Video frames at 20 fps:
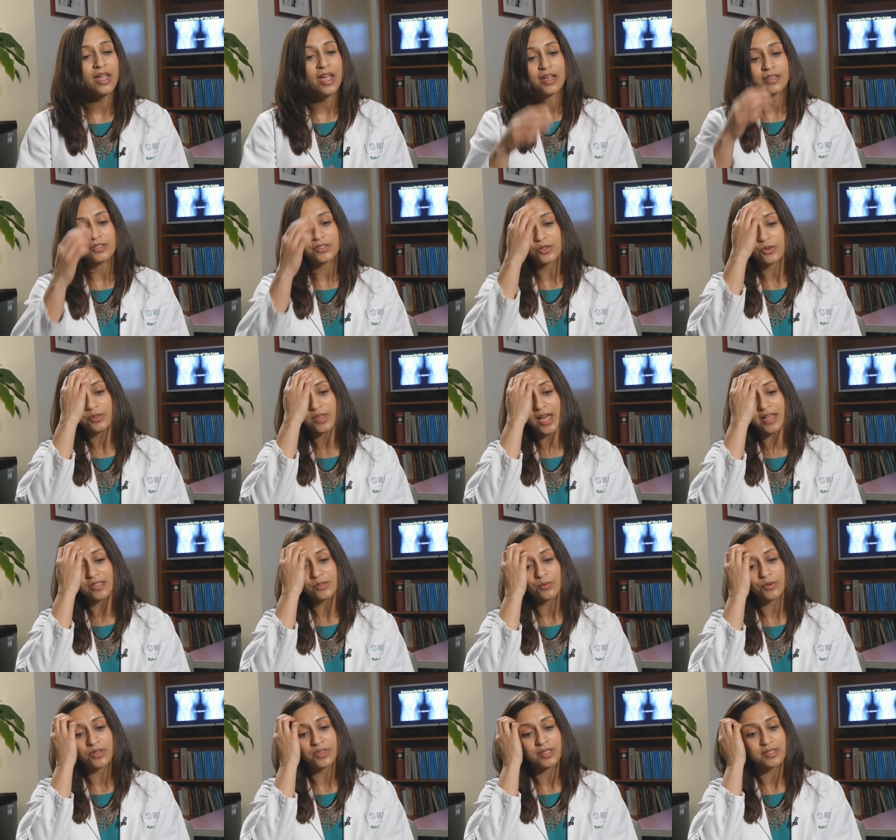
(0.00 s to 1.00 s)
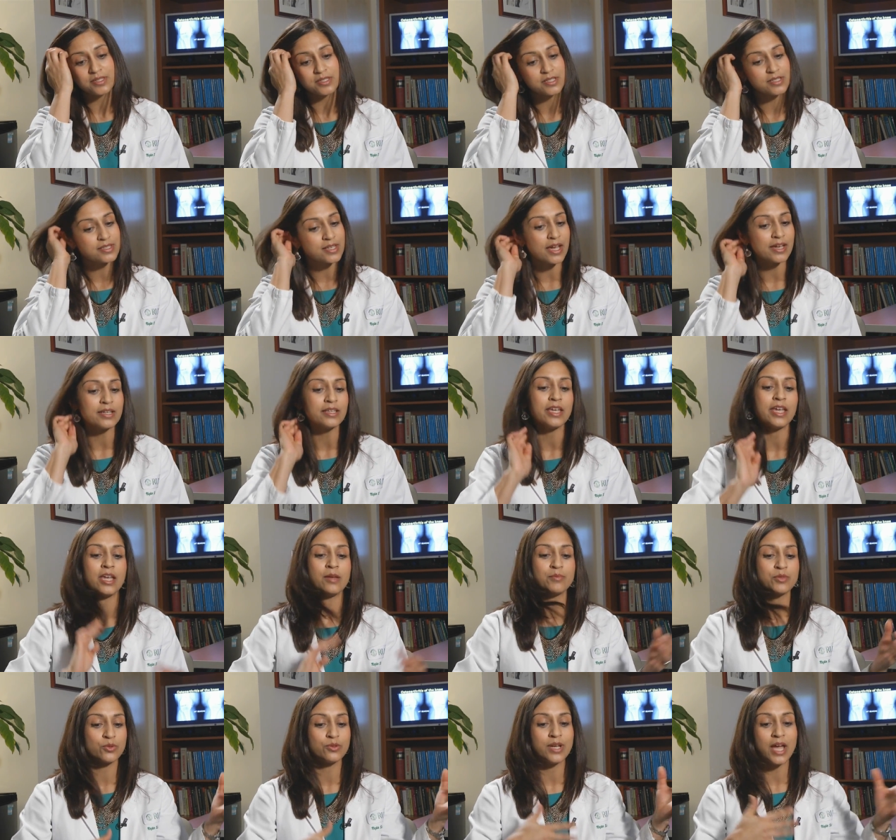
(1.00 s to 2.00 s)
And so that's where this design
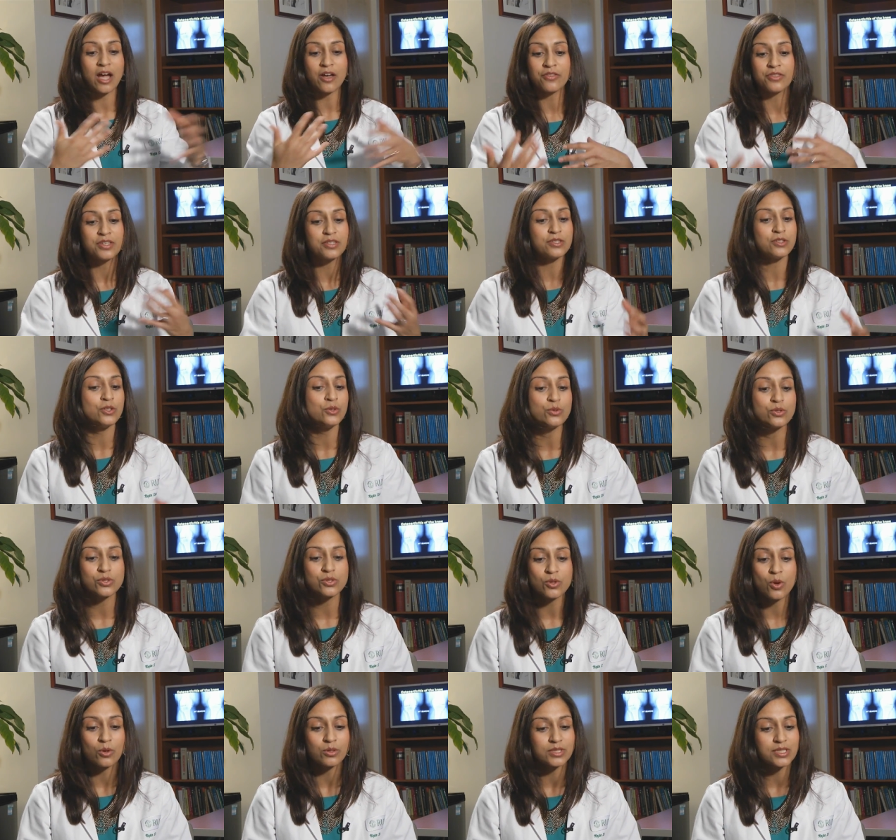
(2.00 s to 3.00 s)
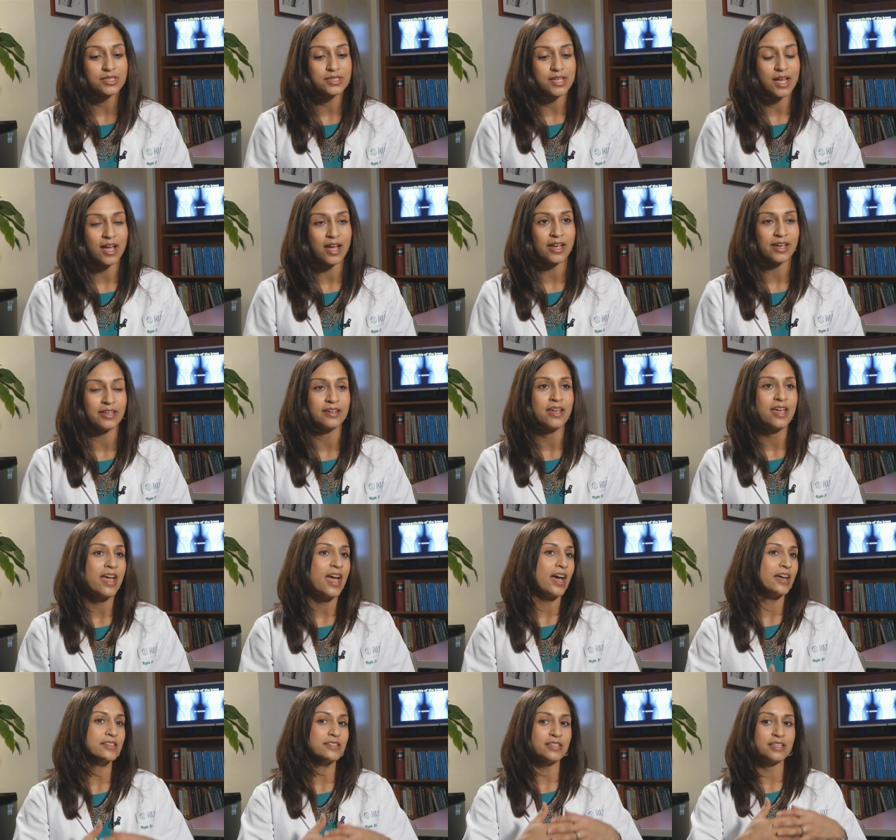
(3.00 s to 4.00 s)
came. So now this new sole design
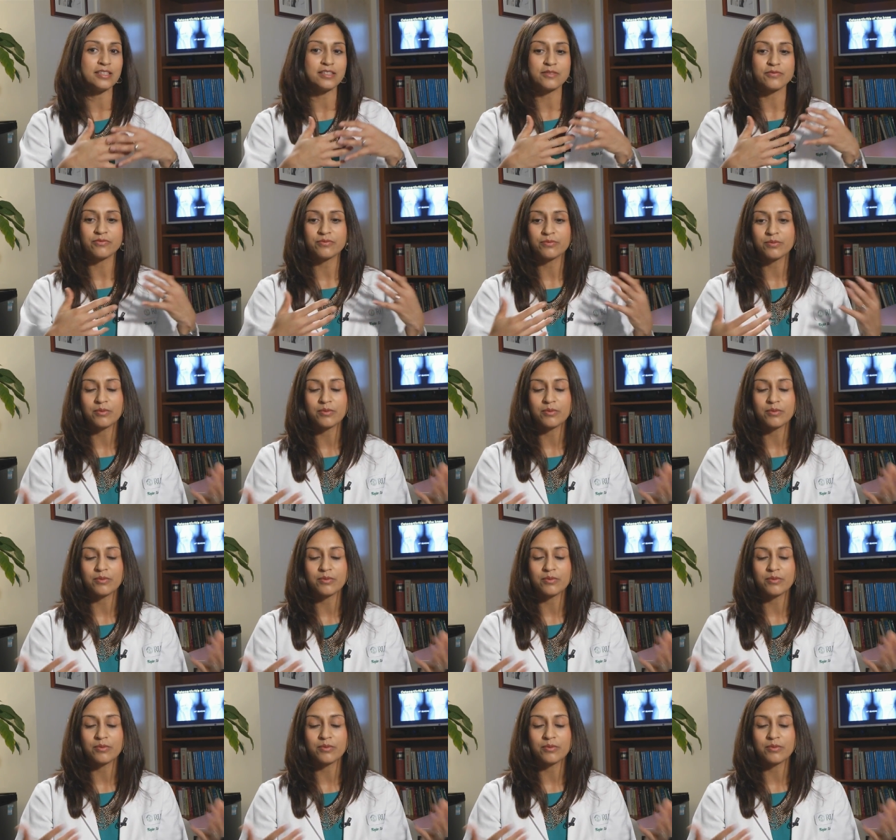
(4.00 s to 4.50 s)
has these